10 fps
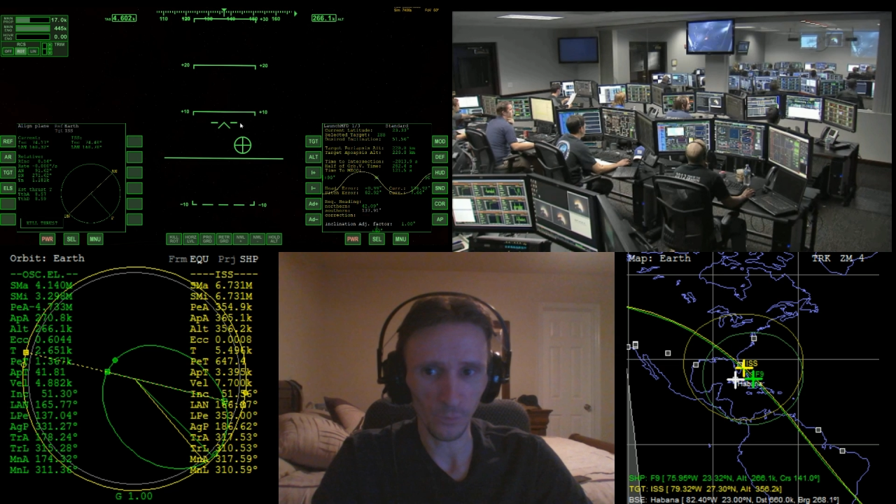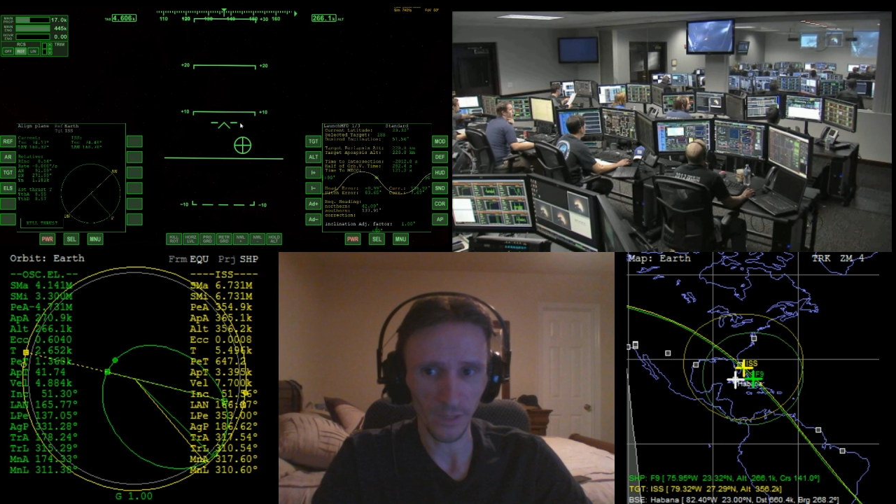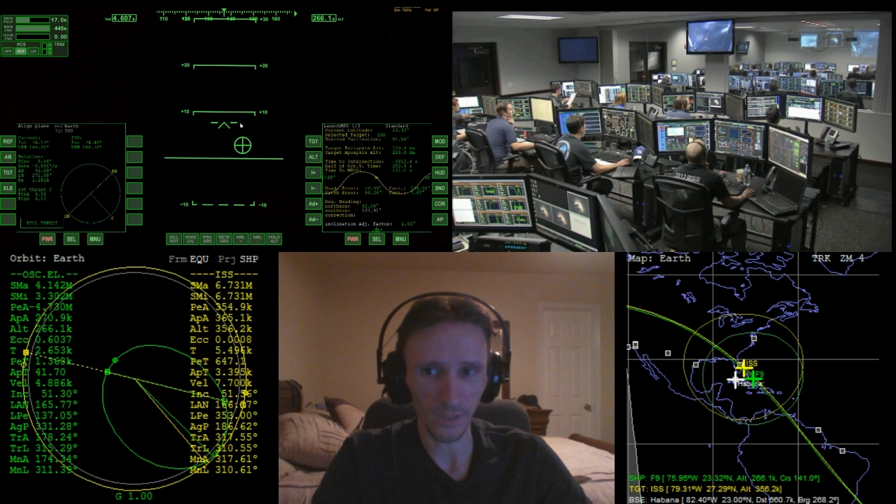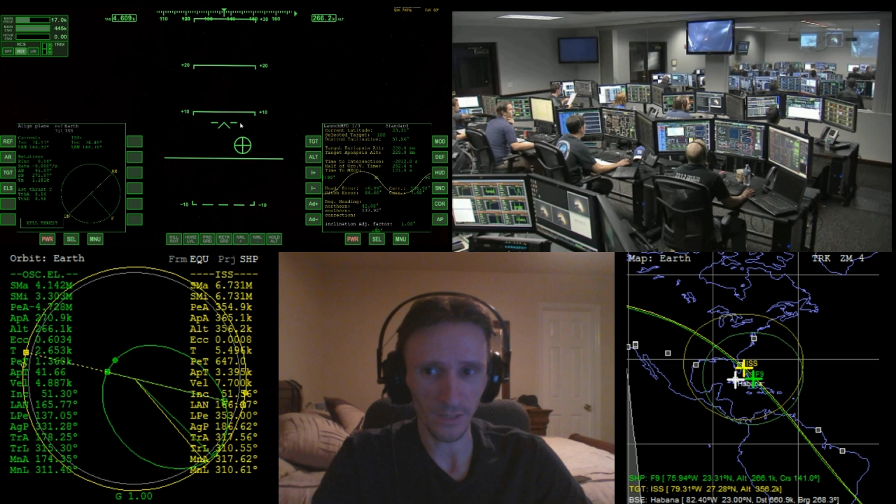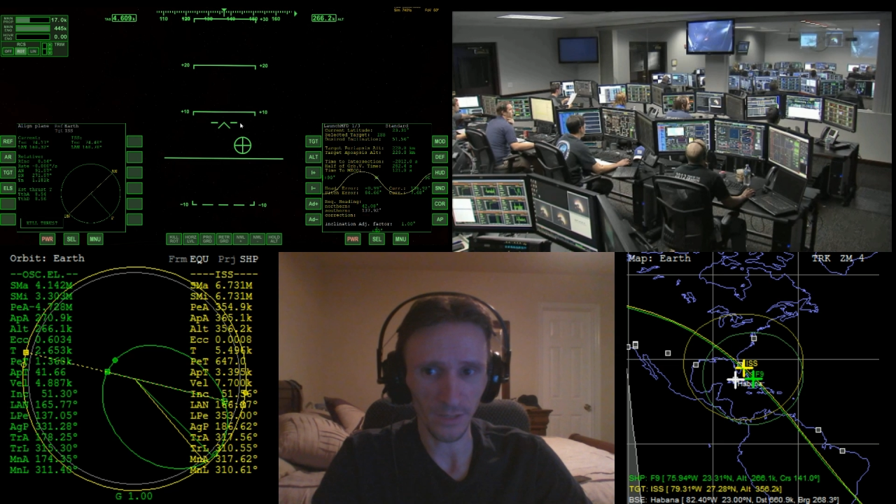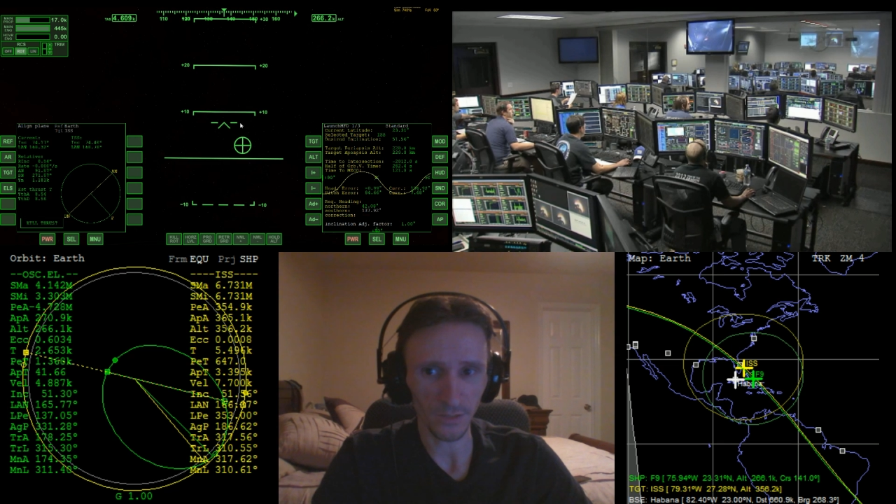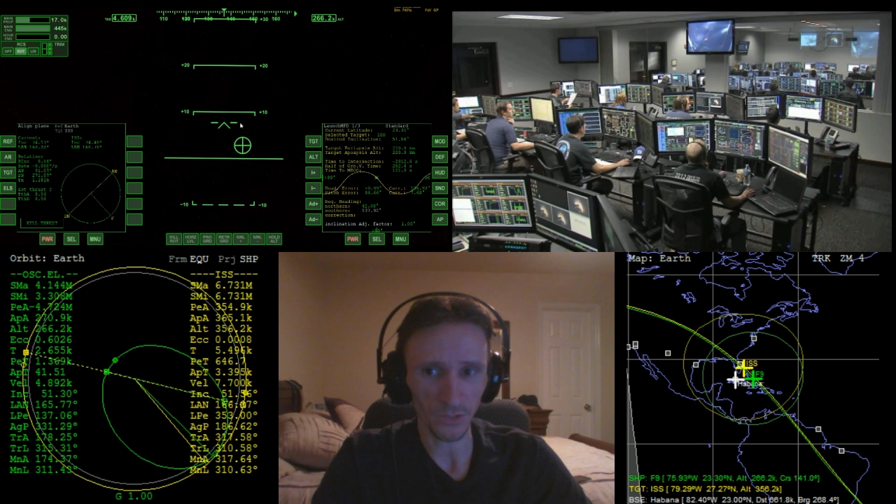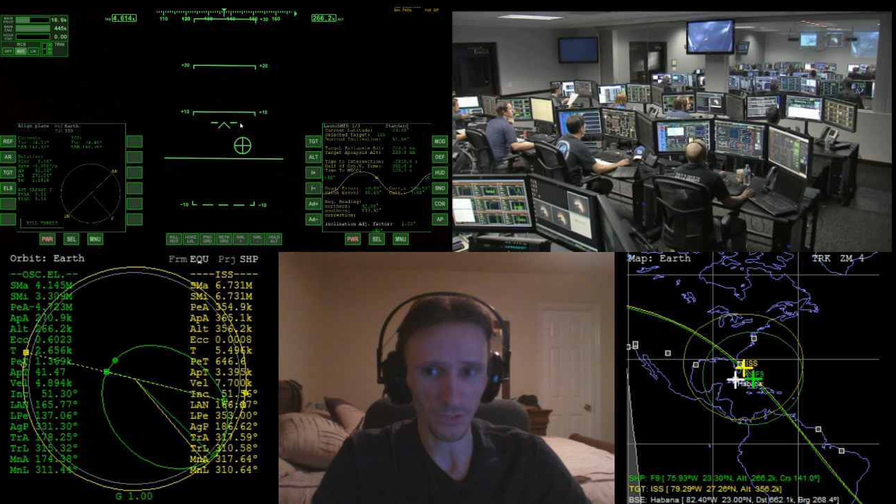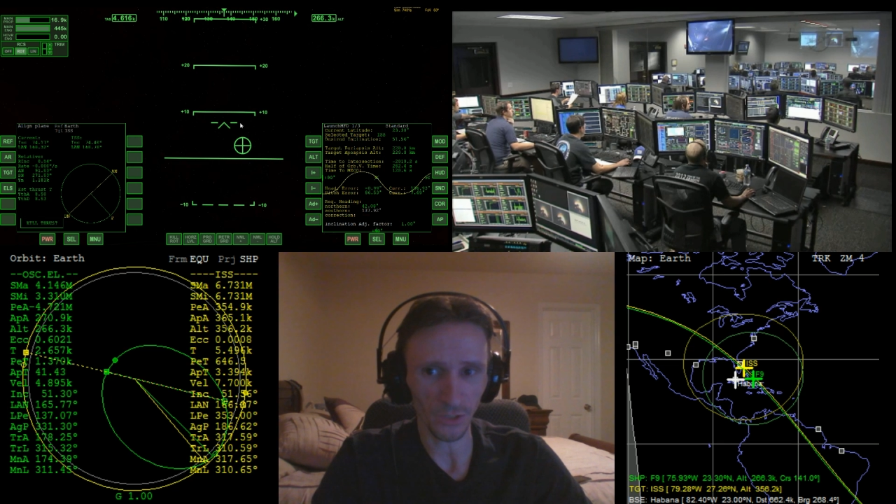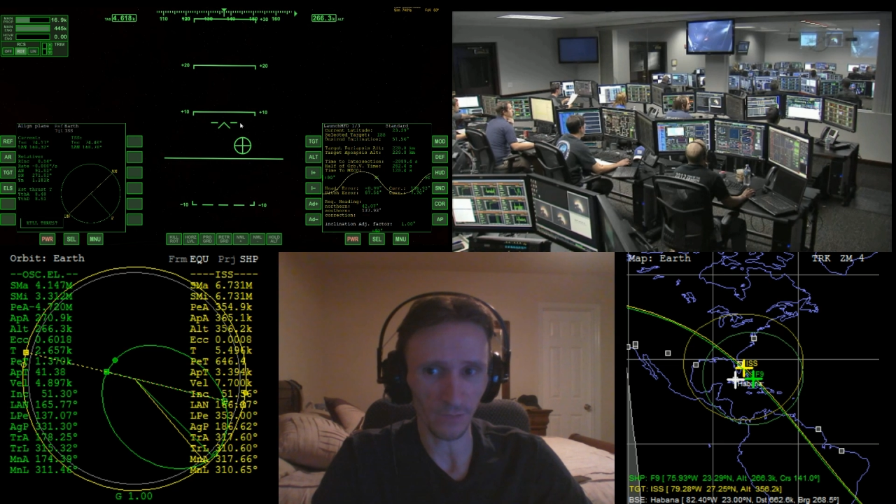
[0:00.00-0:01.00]
the I S S
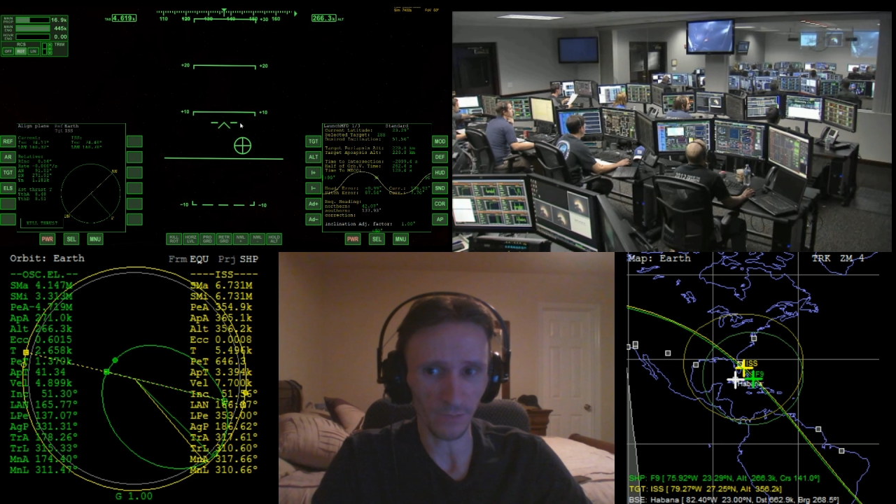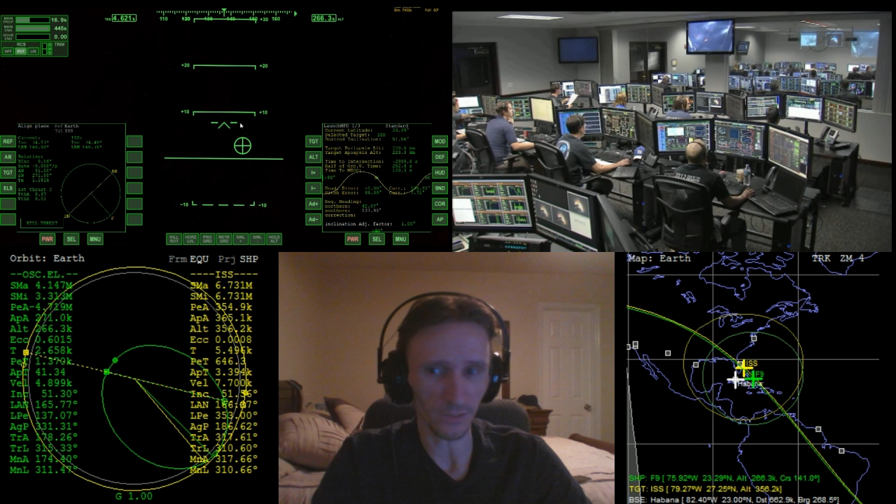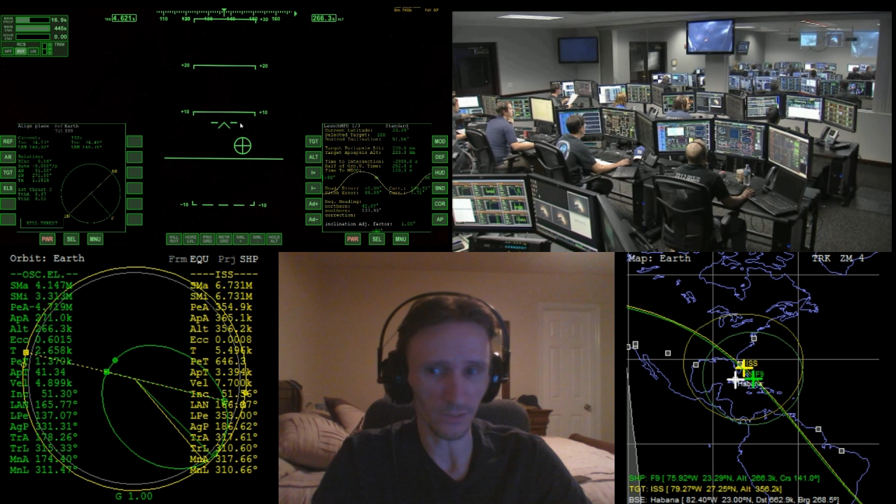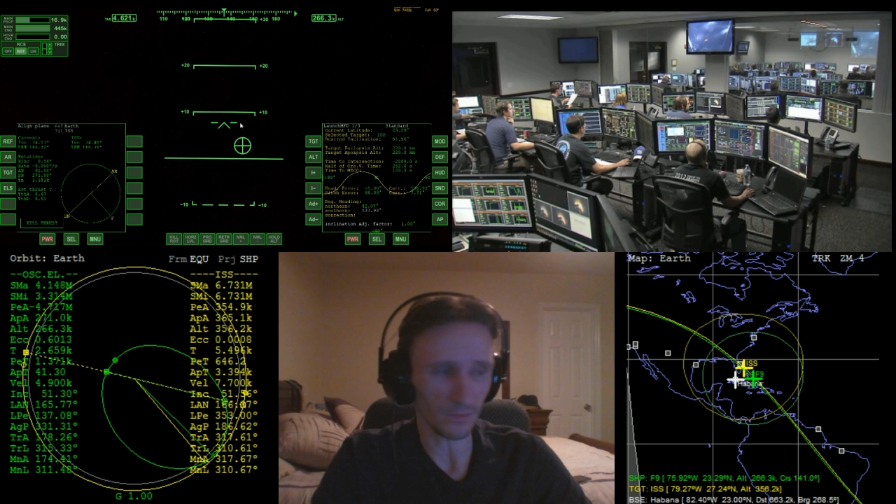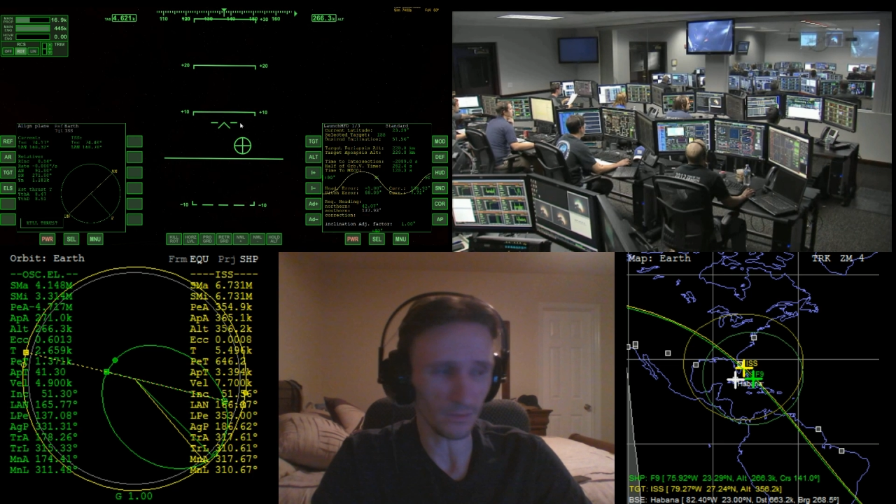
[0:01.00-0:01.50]
is traveling